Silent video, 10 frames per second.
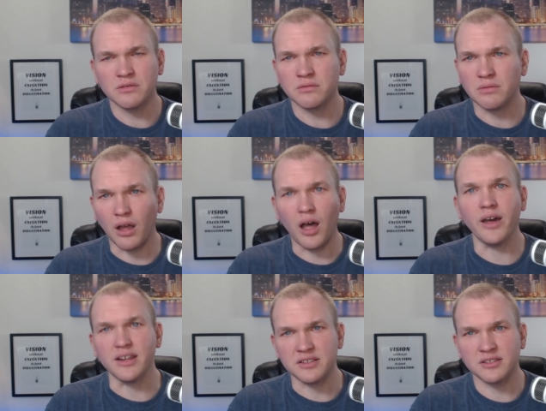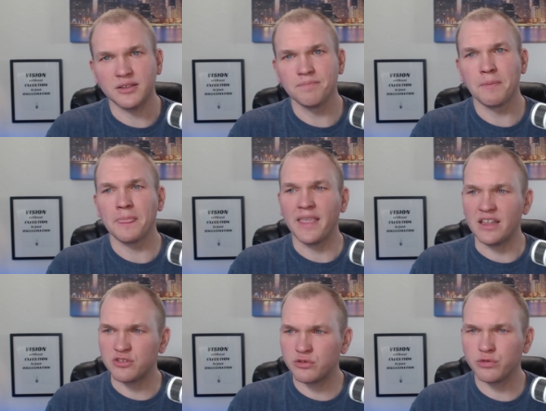honest.
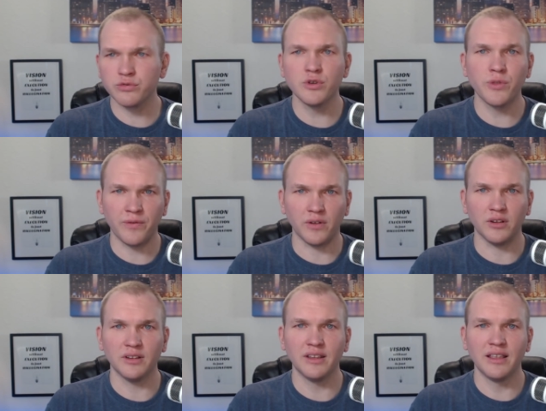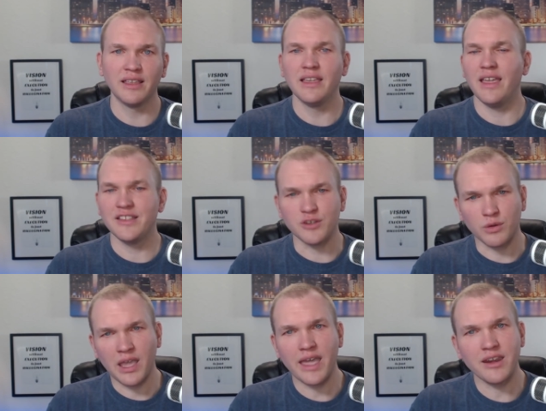It's truthful. It's
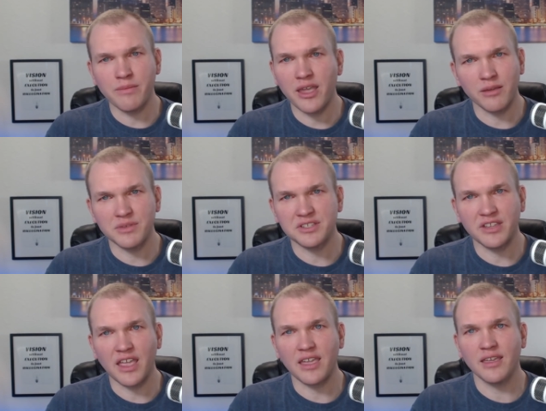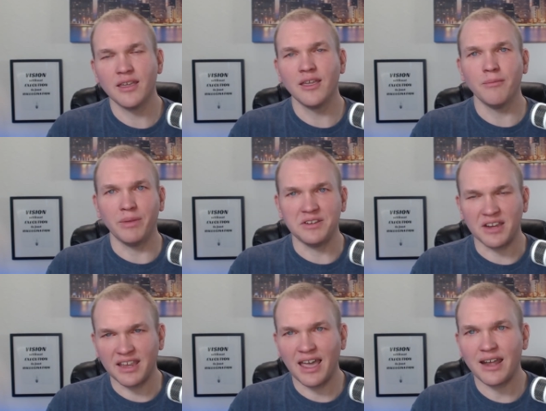okay to make a mistake, but you
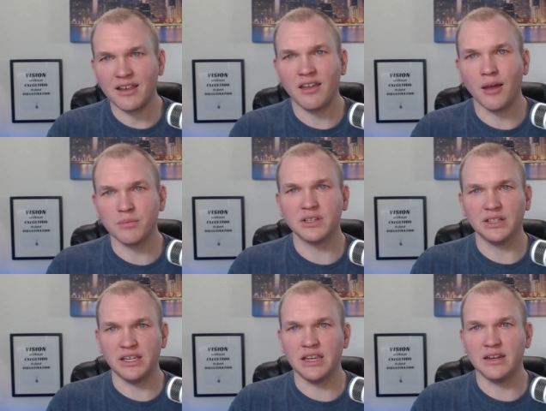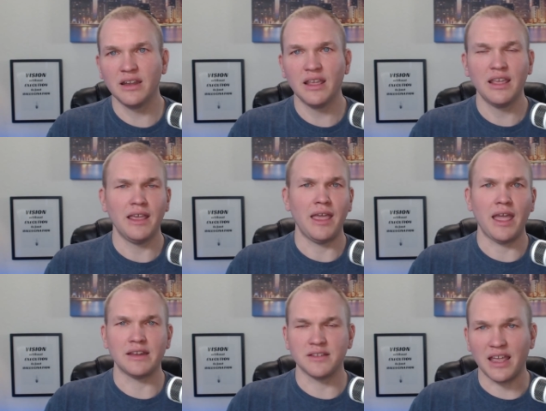got to come clean
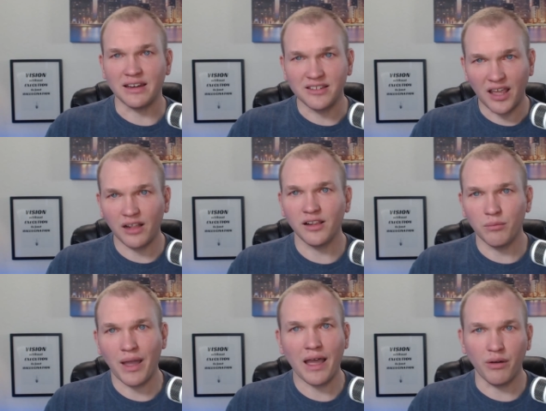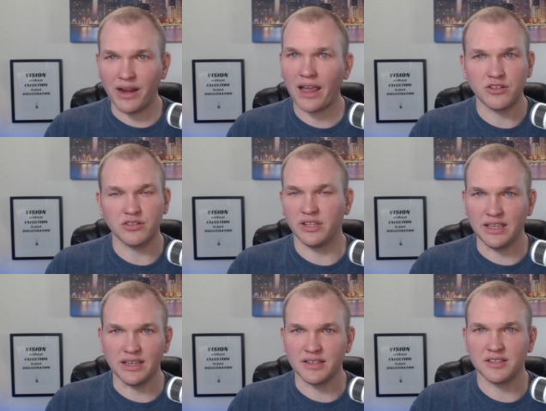and tell them how it actually
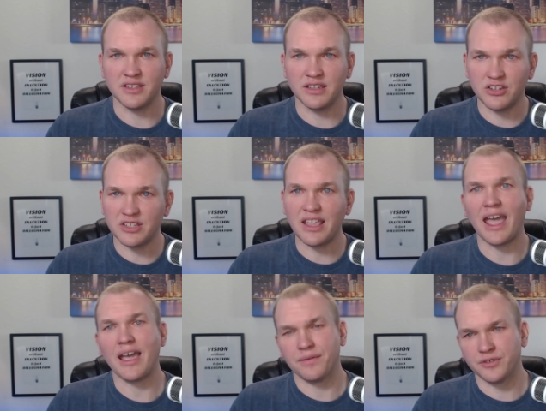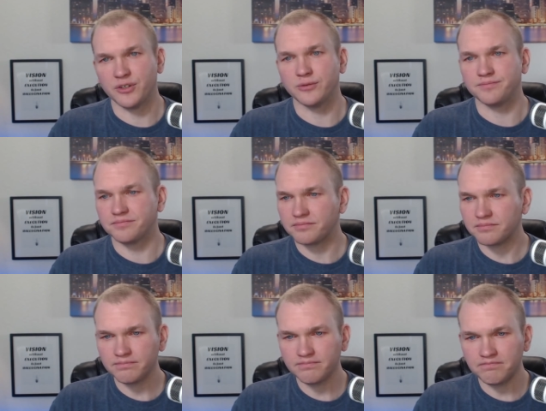is. You just have to.
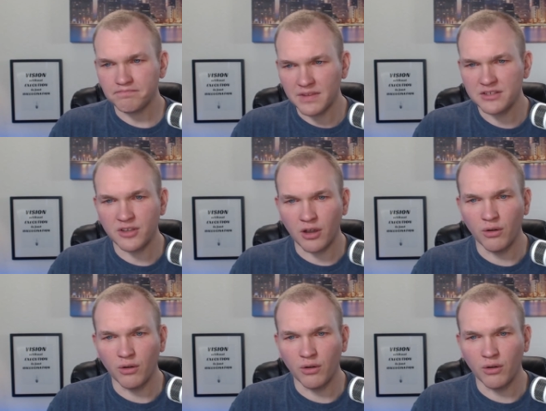So,